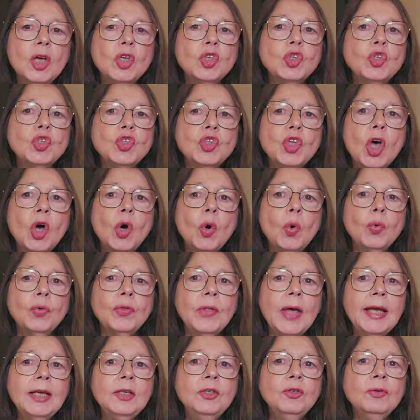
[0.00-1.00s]
so
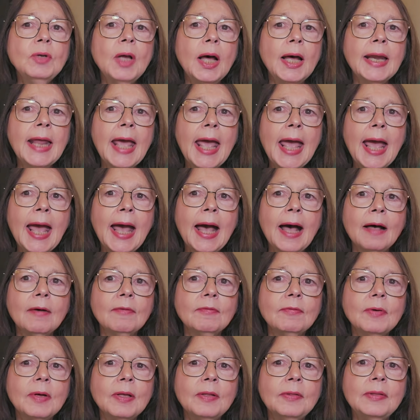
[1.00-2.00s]
they do not
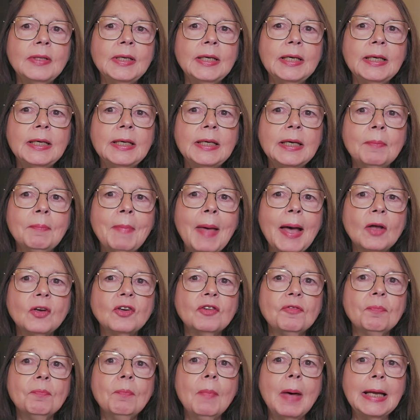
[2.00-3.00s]
have the
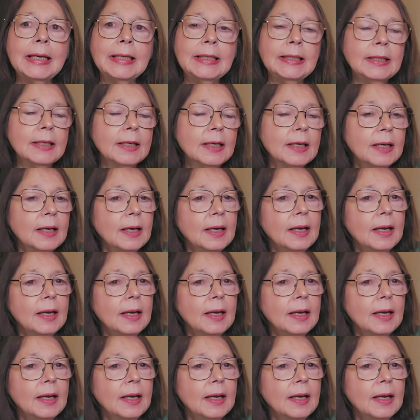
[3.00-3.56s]
amount of money